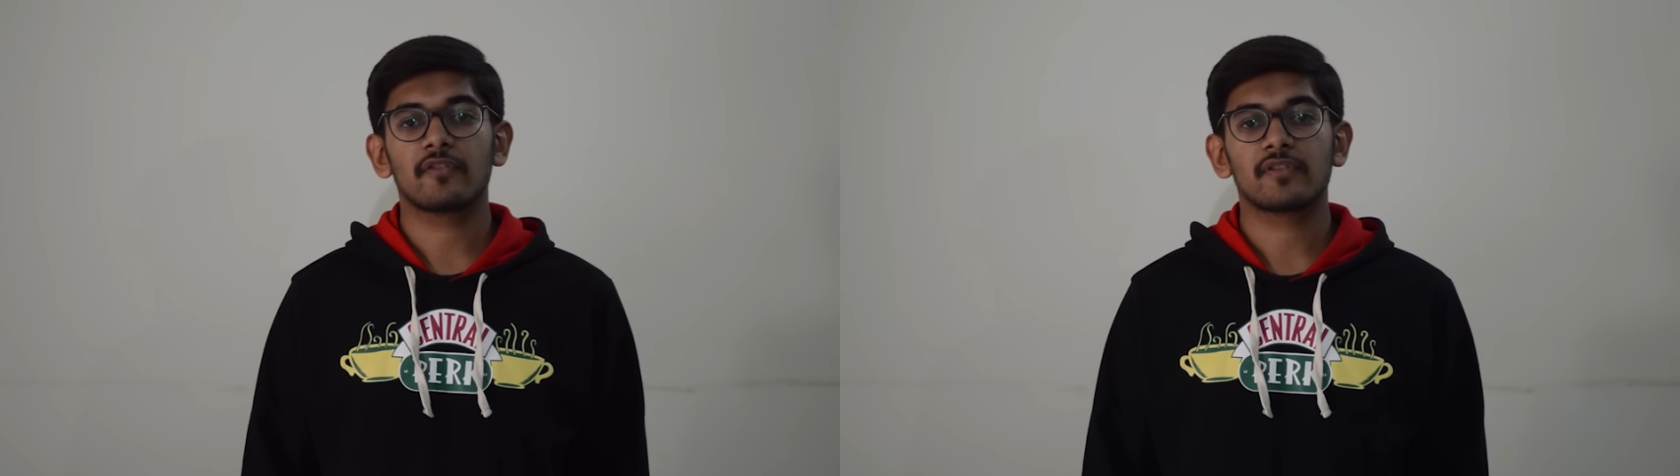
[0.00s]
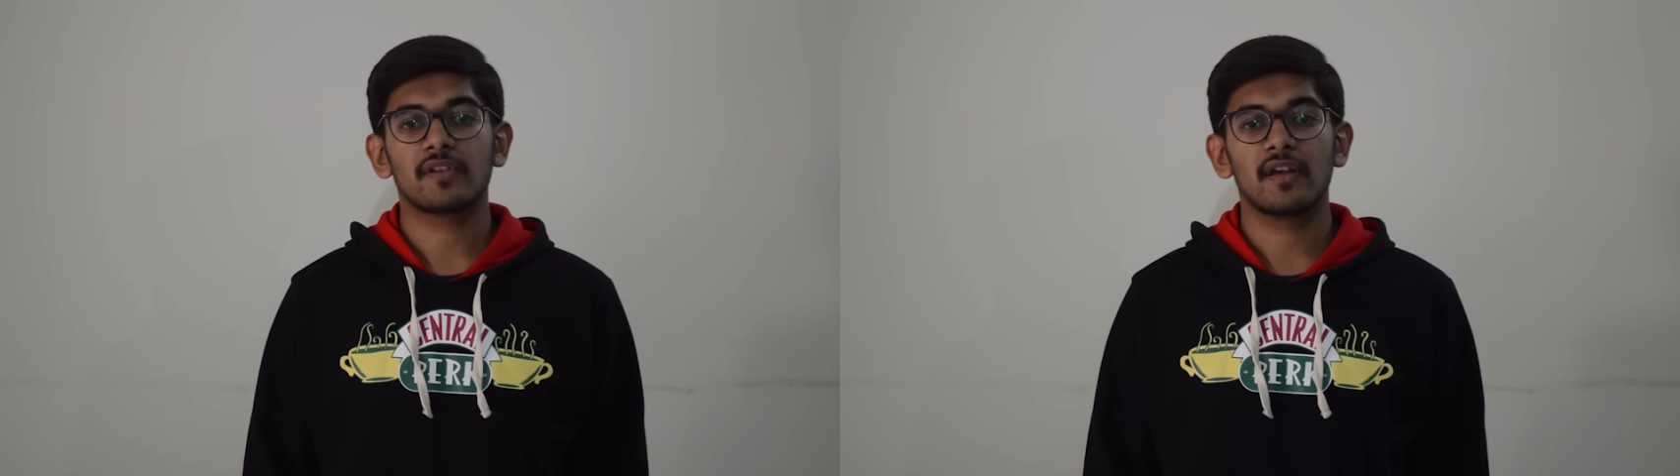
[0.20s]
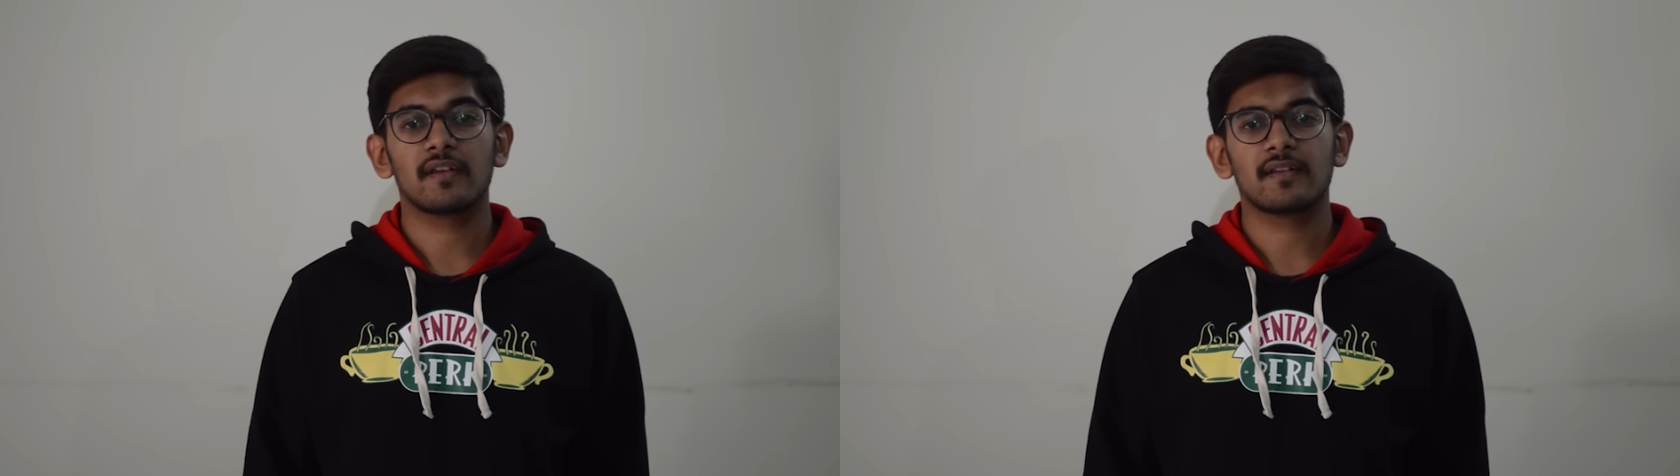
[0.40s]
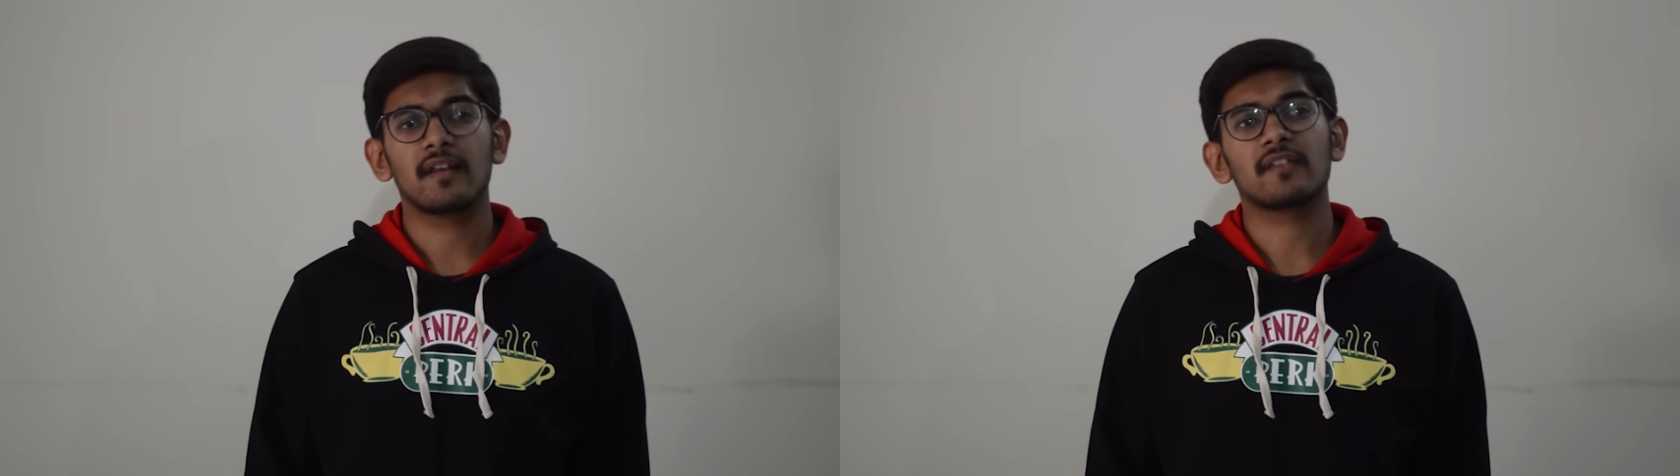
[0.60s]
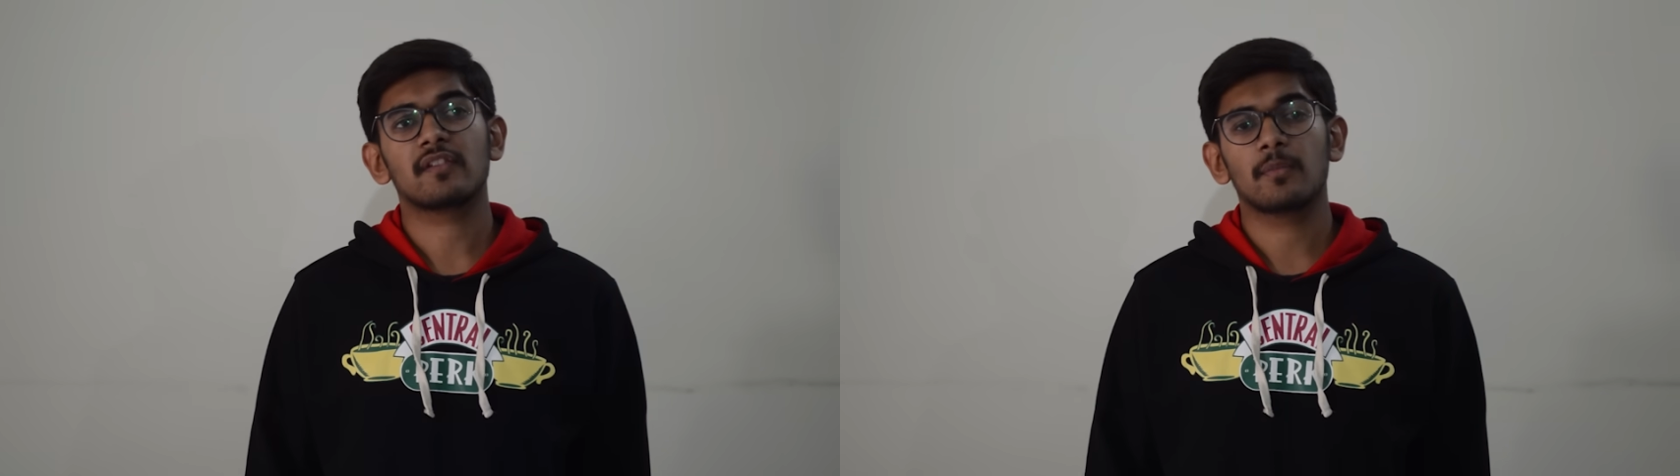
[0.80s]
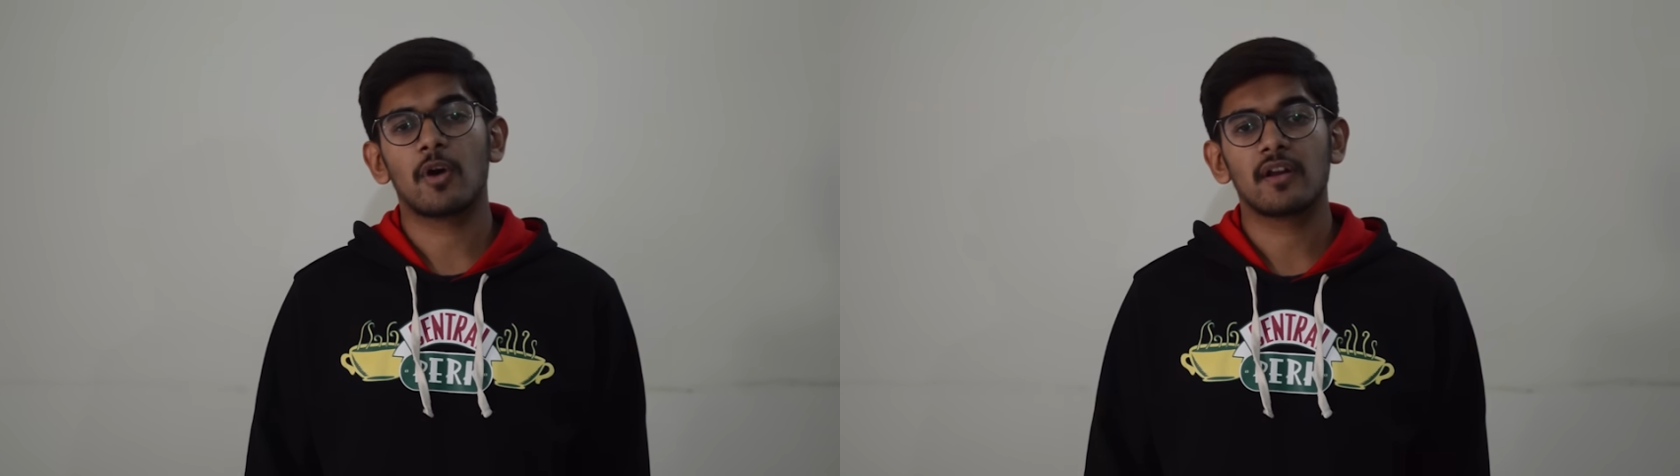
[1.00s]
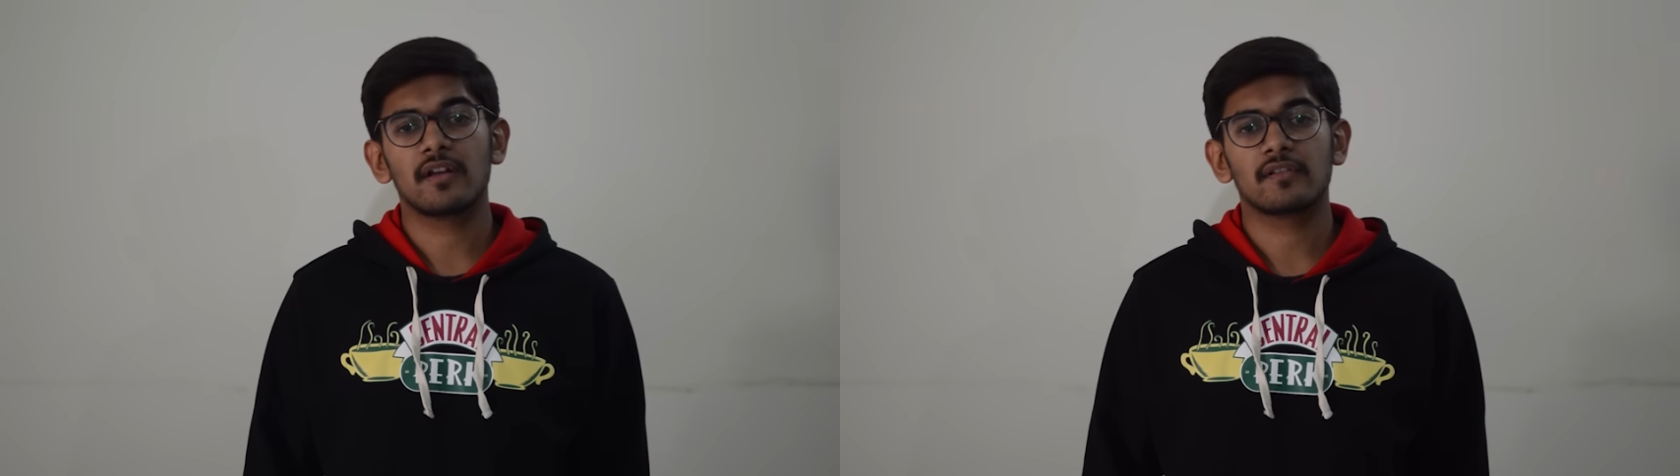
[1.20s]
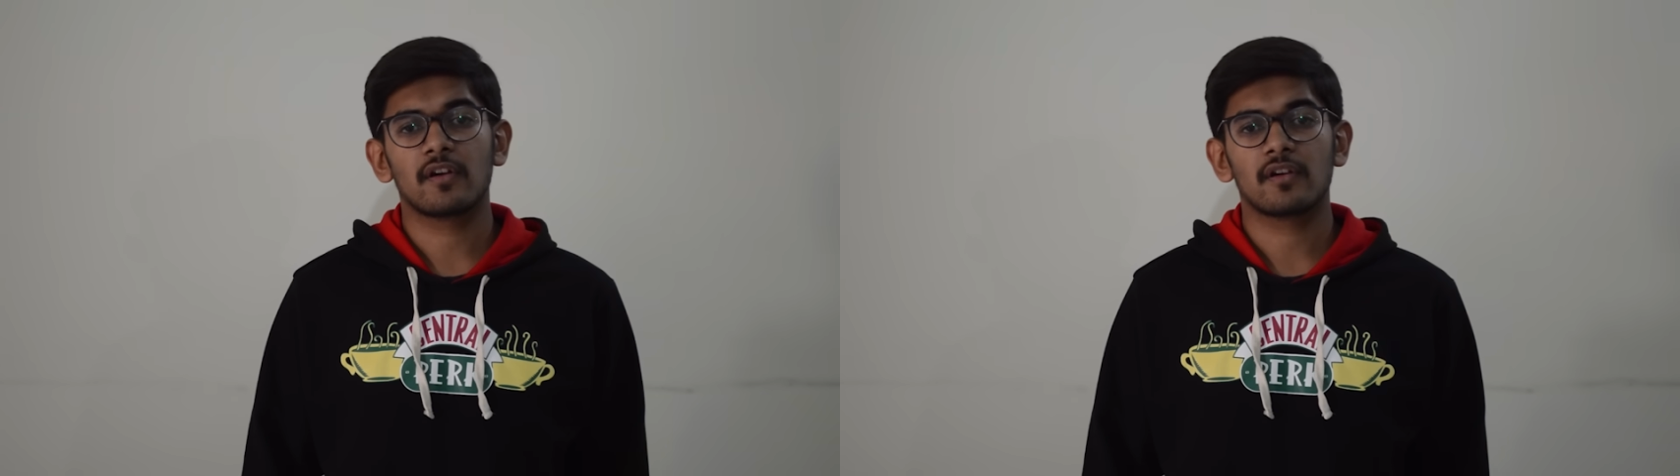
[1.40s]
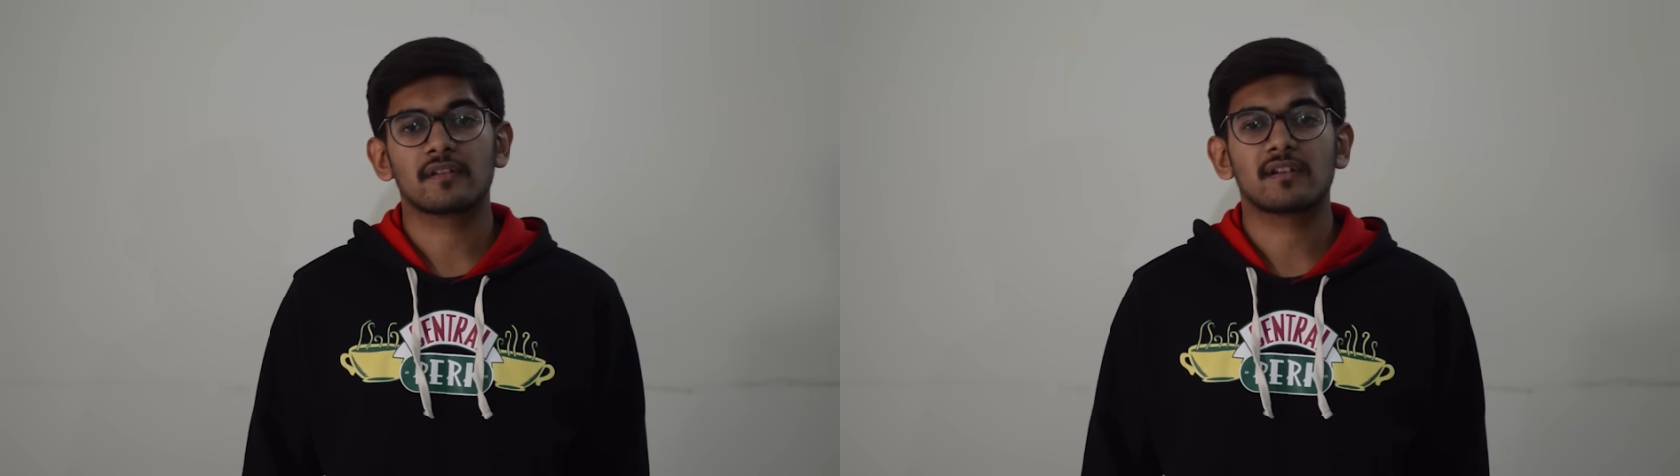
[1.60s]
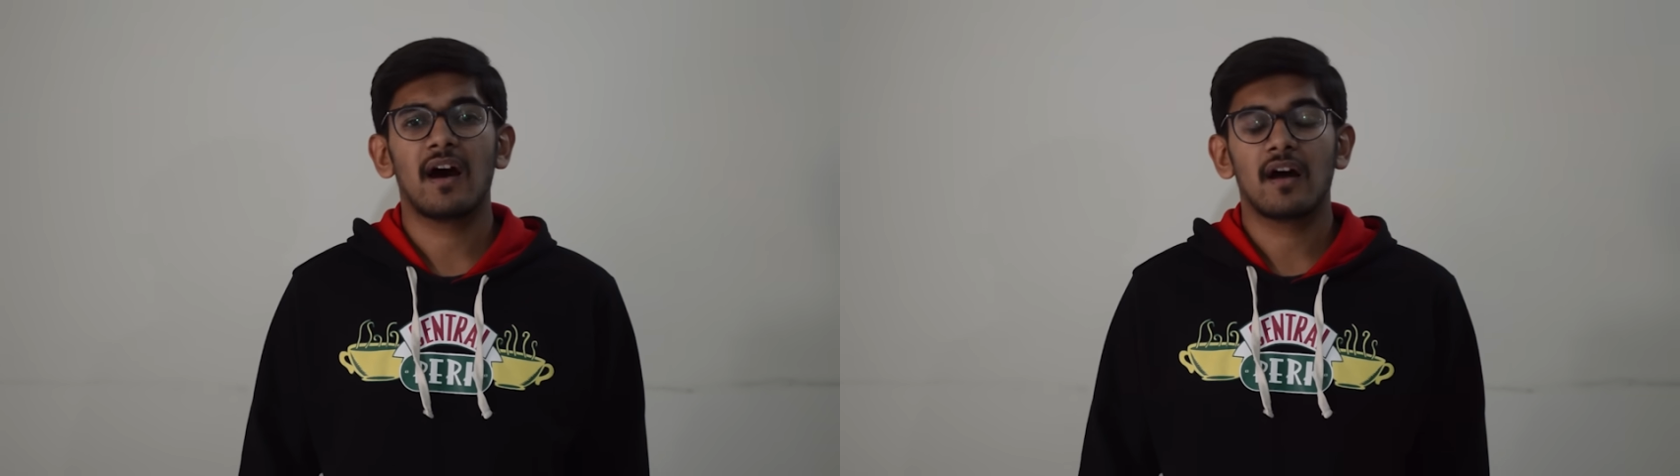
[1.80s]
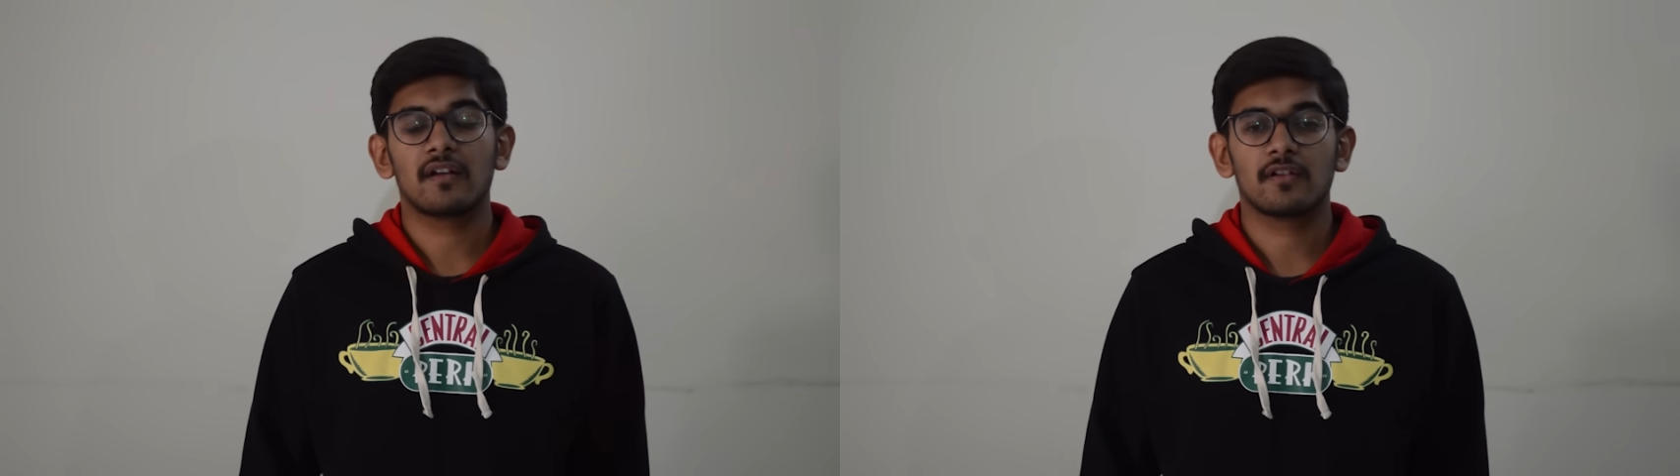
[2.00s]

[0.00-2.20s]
say celestial bodies or stars